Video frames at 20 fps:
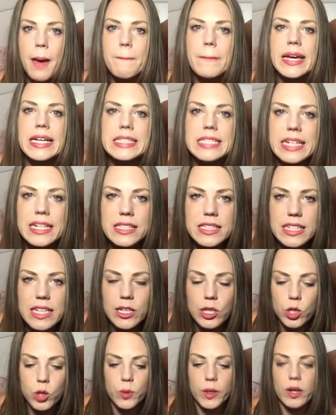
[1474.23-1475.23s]
My
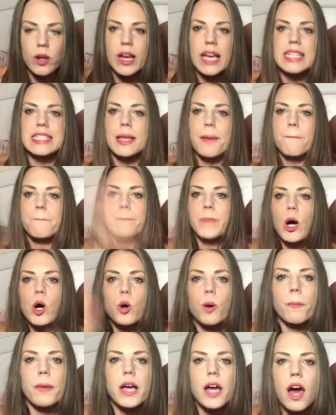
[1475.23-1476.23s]
dancing career is
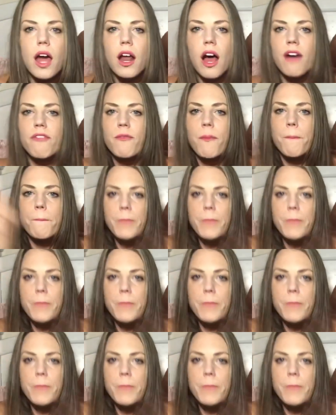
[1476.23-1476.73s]
boom, cut off.